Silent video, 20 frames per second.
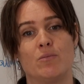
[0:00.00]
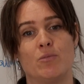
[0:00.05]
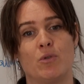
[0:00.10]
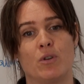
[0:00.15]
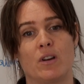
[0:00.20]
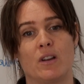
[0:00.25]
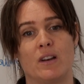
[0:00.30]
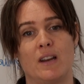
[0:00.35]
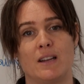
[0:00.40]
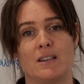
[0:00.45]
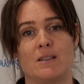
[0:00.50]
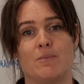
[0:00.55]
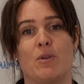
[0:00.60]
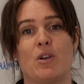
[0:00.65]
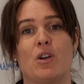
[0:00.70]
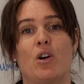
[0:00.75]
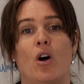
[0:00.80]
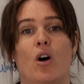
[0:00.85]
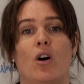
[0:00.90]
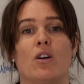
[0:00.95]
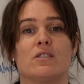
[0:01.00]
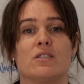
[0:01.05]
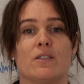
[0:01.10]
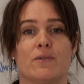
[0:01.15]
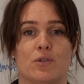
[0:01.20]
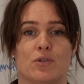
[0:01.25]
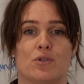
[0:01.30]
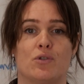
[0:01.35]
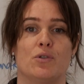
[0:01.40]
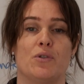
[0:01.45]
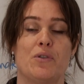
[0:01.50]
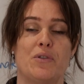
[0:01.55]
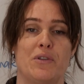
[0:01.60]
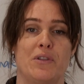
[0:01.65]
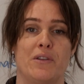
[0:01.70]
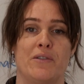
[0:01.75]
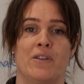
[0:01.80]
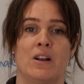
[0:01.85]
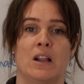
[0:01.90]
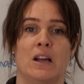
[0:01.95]
and more connected because of the truth in
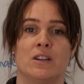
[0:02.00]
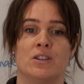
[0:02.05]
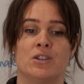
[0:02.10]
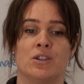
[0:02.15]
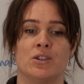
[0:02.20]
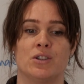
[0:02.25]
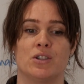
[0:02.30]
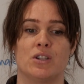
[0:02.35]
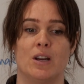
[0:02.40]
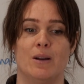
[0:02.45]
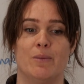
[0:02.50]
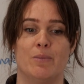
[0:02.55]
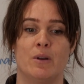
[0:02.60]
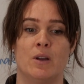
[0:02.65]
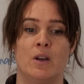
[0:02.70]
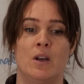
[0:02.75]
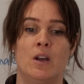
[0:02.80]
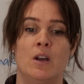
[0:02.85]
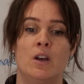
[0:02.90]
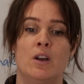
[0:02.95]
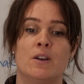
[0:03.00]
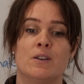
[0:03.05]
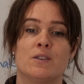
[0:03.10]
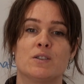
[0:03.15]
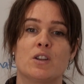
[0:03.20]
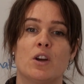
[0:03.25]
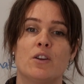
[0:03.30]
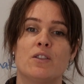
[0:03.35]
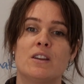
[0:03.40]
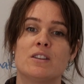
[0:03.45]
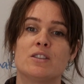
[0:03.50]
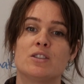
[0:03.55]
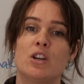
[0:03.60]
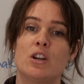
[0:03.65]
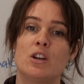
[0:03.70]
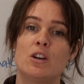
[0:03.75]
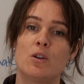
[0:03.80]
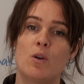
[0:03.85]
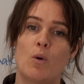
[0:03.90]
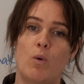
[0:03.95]
their relationship. So there's
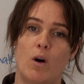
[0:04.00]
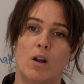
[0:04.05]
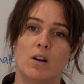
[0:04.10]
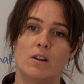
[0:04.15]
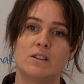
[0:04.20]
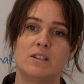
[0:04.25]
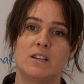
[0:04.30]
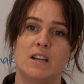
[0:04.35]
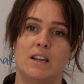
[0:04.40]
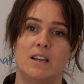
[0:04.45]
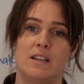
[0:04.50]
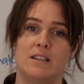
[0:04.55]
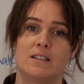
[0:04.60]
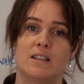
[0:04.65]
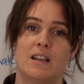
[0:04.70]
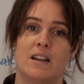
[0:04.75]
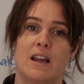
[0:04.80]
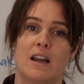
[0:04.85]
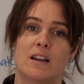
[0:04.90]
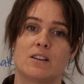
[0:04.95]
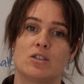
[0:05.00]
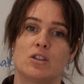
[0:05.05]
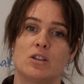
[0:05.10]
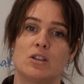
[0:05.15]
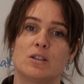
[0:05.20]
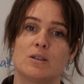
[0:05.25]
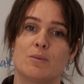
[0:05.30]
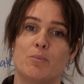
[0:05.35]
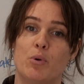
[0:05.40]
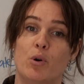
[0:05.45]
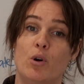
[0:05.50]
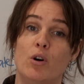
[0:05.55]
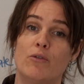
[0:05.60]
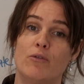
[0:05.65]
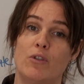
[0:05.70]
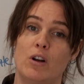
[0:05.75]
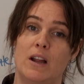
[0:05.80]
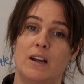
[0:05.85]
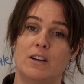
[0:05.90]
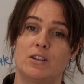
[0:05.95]
certain qualities that actually support
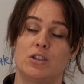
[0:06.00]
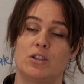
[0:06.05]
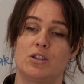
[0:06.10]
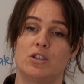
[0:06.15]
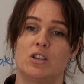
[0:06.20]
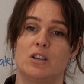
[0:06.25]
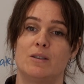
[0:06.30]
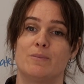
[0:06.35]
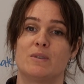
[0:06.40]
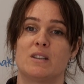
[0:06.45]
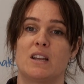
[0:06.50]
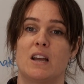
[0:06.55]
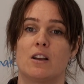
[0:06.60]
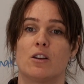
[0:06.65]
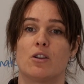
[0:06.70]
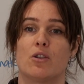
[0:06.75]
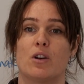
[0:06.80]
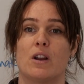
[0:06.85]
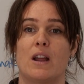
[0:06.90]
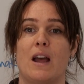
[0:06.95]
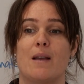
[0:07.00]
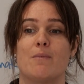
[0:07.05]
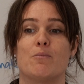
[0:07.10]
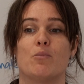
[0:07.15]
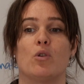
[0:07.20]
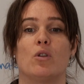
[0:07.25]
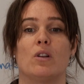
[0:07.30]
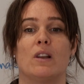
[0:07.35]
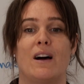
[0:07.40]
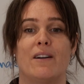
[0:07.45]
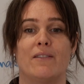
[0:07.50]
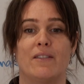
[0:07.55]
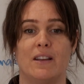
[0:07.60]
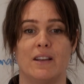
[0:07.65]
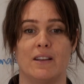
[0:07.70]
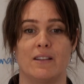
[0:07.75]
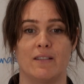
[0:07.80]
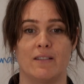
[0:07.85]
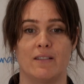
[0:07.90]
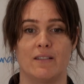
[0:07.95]
relationships and create more
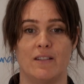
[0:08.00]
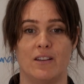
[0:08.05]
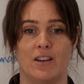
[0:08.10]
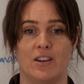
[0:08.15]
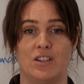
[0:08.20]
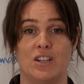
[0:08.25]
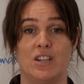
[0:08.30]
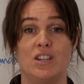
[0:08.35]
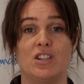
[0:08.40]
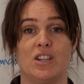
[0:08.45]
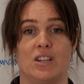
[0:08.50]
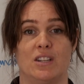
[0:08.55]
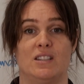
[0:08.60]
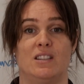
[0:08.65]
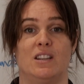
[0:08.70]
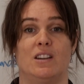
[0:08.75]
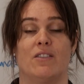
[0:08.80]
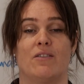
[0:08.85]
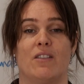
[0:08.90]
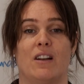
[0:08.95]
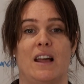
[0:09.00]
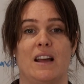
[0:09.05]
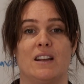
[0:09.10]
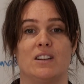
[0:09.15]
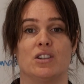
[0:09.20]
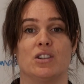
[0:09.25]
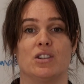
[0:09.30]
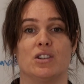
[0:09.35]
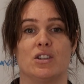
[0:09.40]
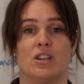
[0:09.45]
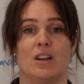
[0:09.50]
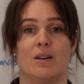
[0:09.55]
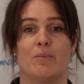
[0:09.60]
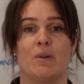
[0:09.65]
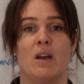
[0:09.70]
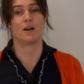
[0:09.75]
loving conditions in a relationship.